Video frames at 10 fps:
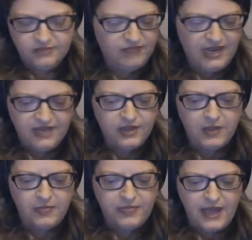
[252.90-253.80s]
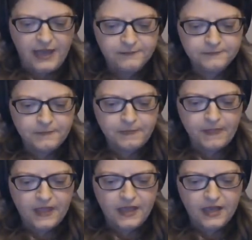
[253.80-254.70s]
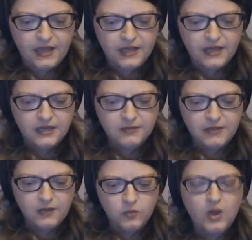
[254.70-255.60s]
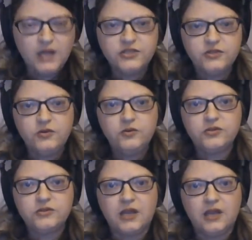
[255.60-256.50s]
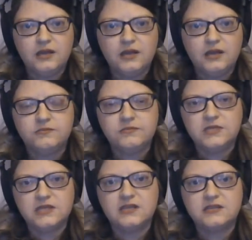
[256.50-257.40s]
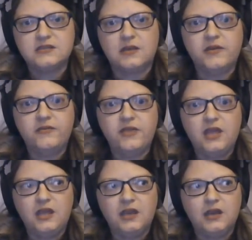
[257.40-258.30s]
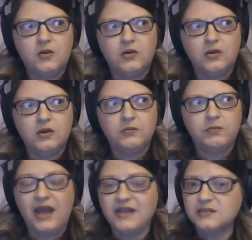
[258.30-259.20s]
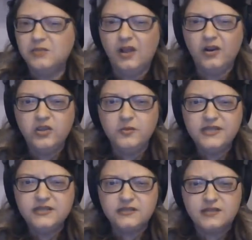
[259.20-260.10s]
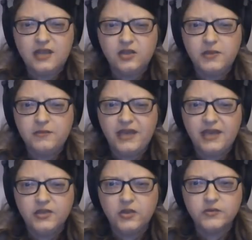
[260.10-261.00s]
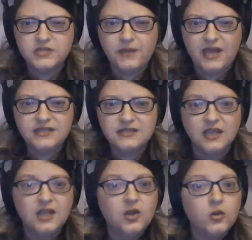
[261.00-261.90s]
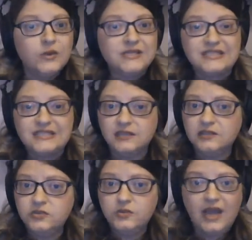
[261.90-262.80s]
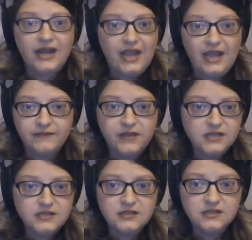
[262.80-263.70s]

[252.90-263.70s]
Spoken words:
anything about that. I want to discuss some of the possible arguments the state could be making in their response. We still do not have it.